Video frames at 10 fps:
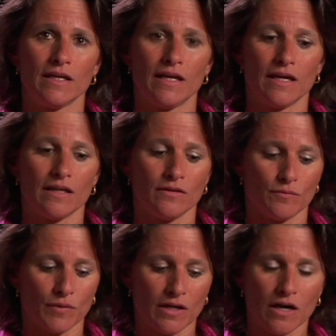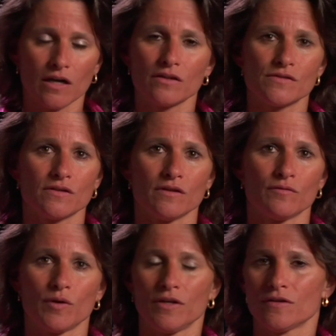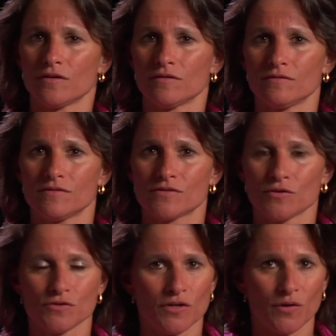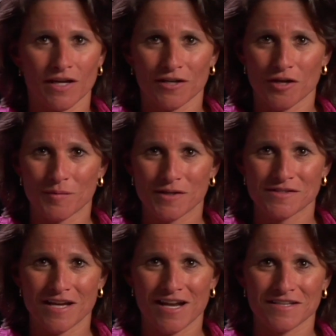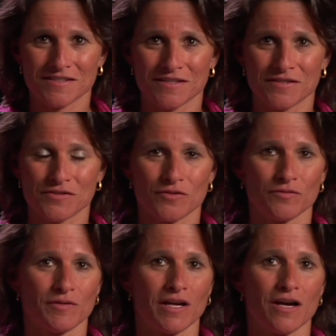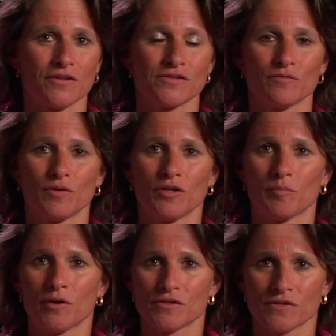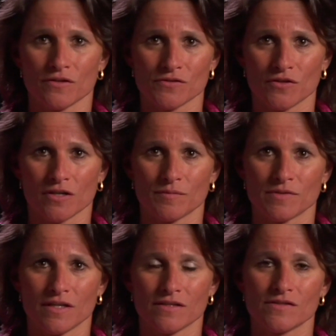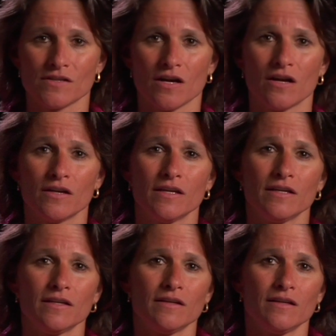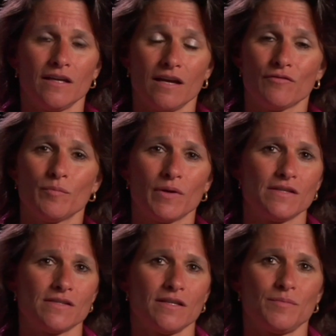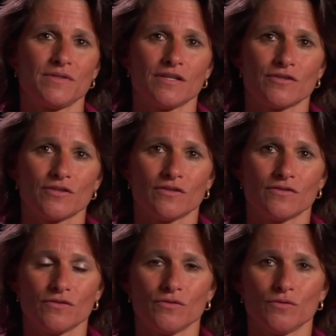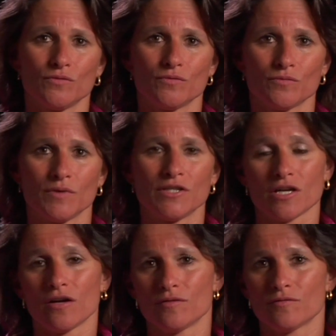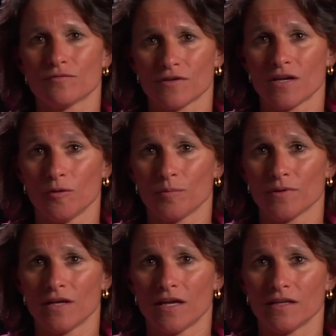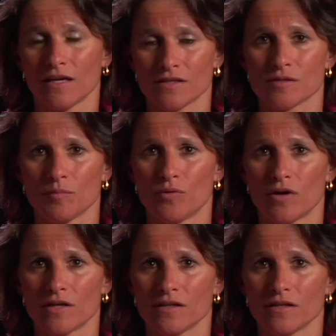And regardless of what your socioeconomic status is, or regardless of what your personal circumstances are, everybody's in a position to reach out for help and get support